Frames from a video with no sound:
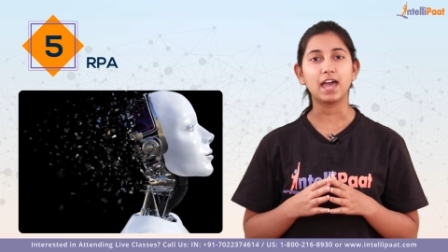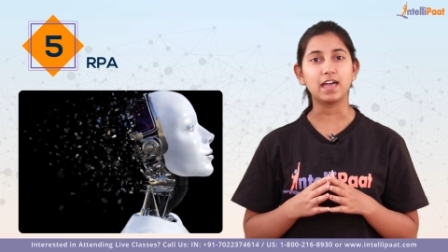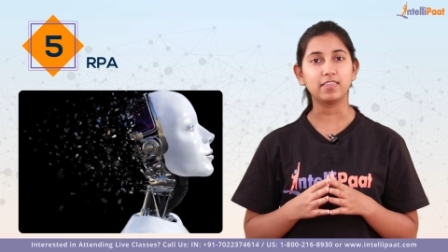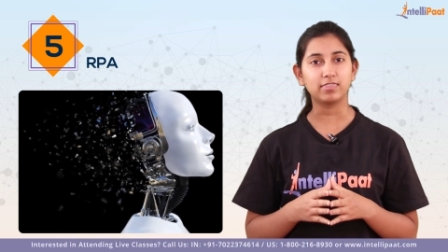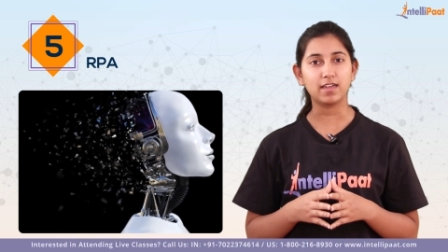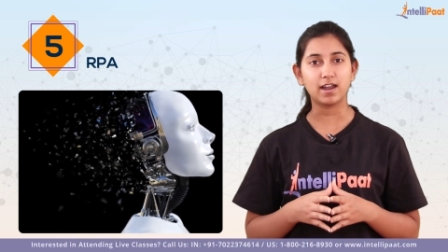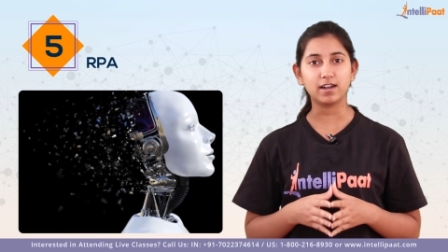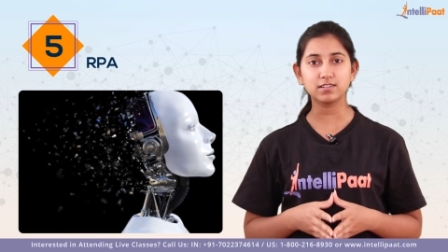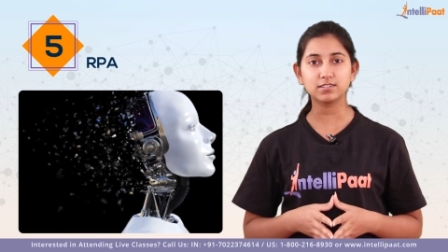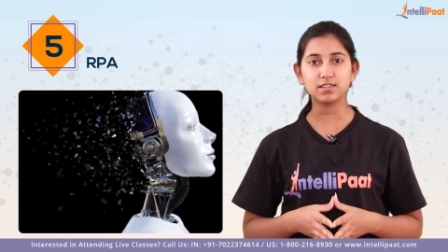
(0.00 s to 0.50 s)

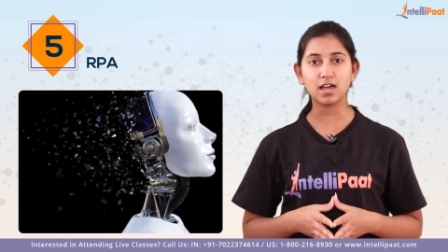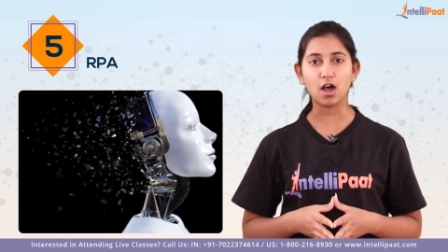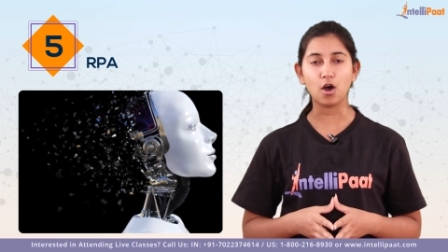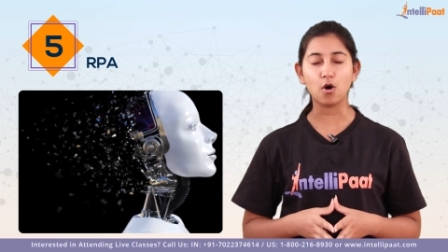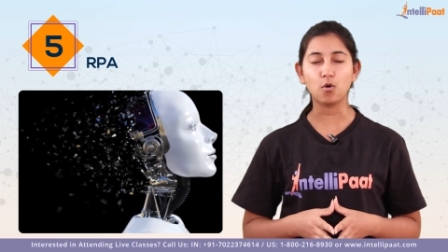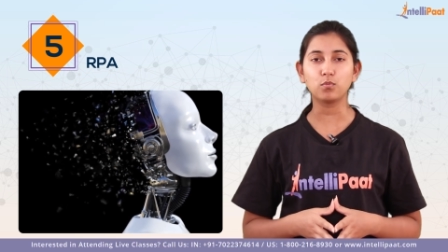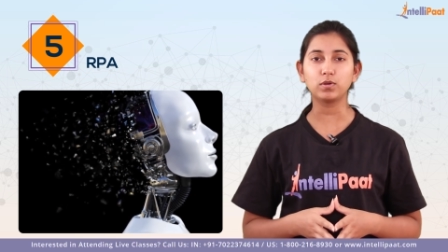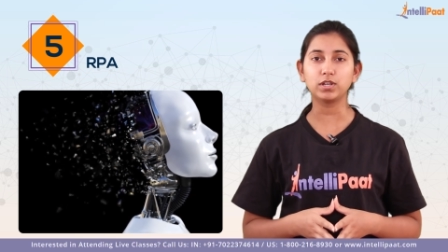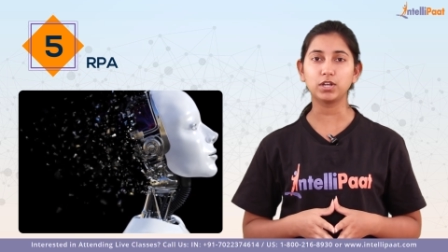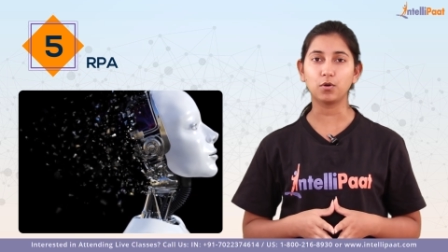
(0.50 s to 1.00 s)
And that is
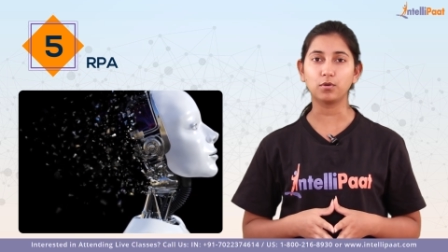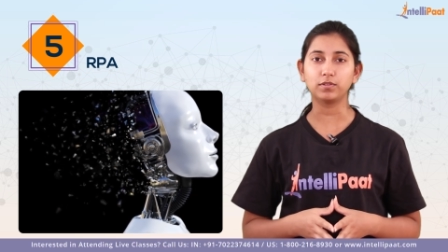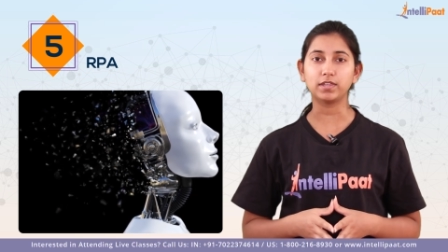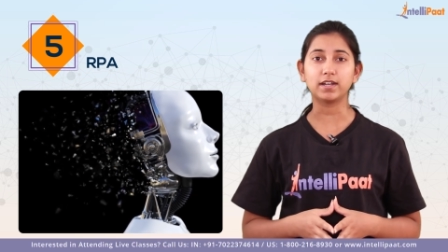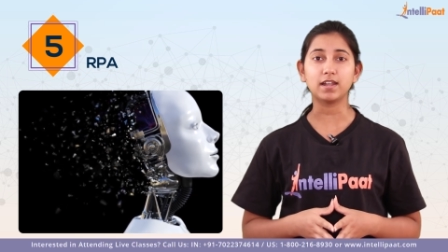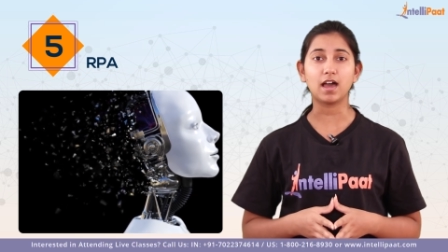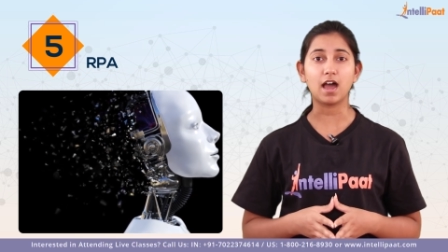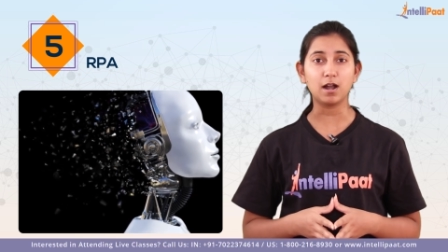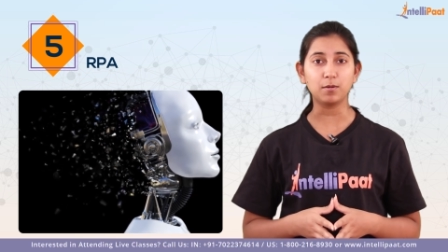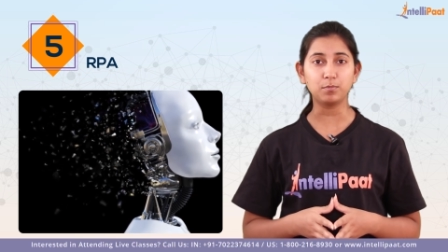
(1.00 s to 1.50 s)
how we know
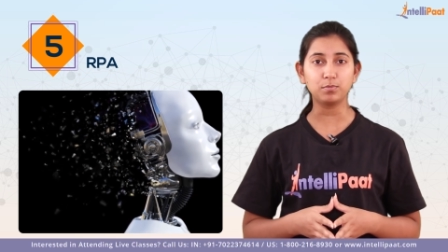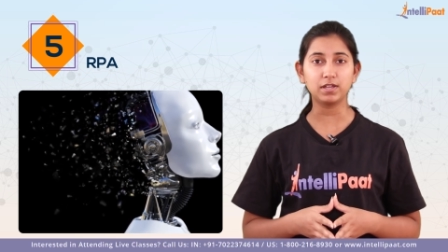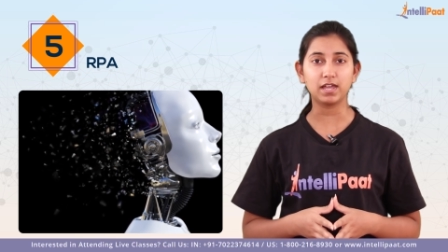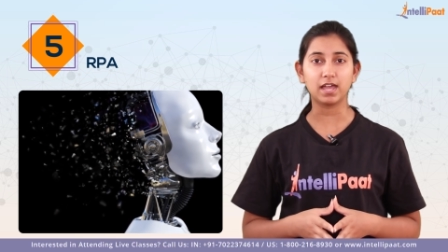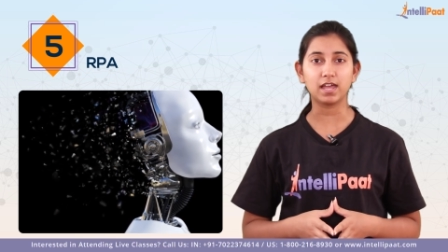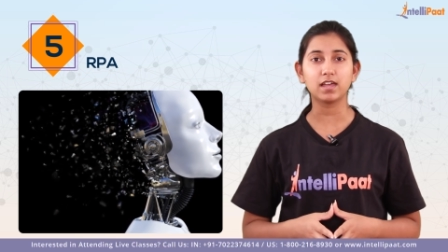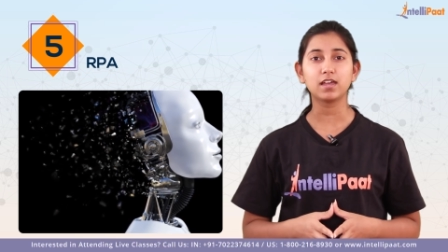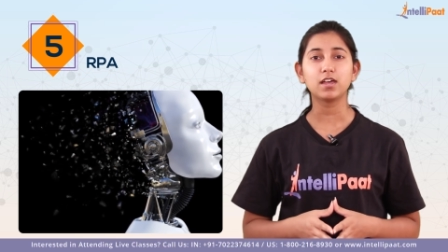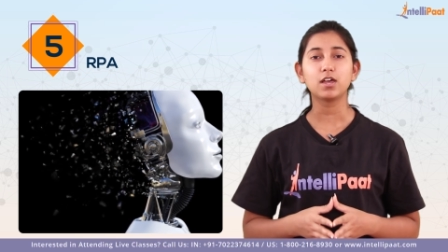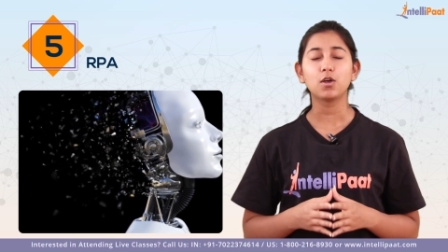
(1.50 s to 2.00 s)
that R P
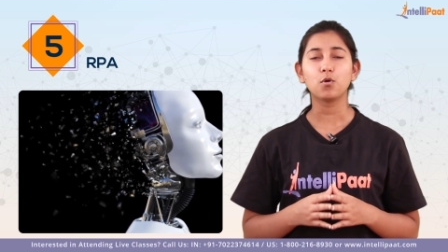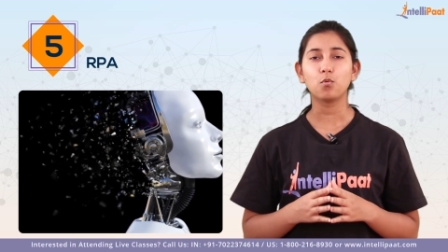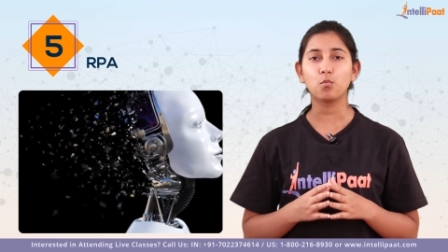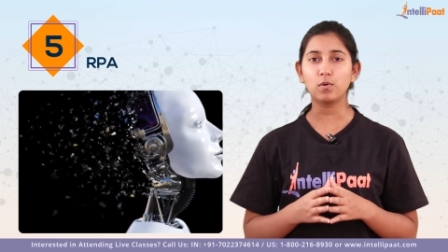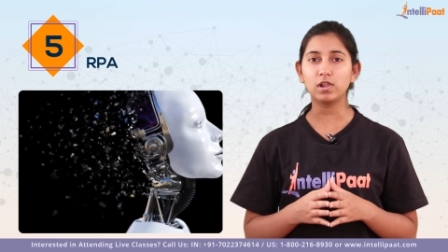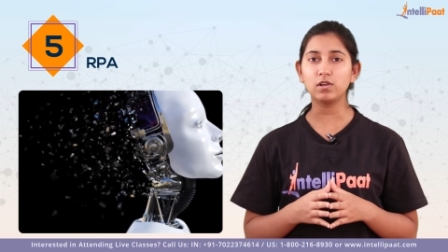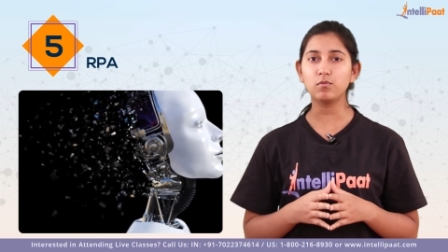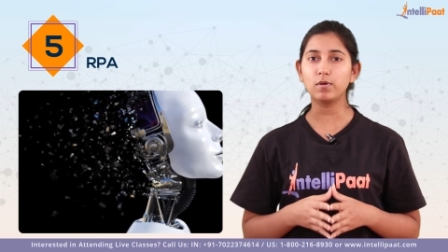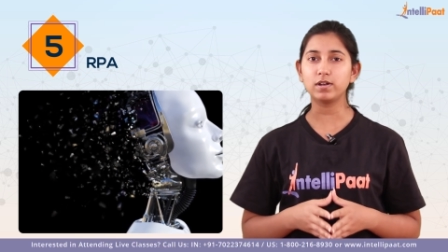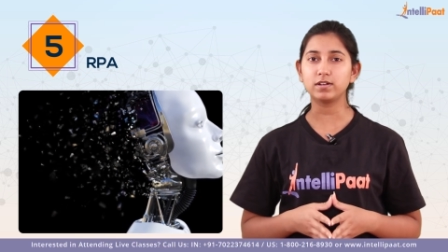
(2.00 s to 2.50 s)
A
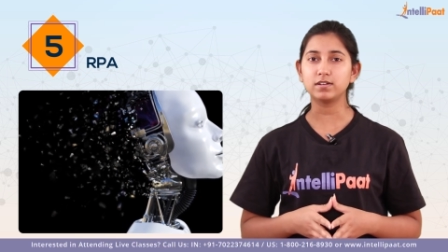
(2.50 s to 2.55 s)
will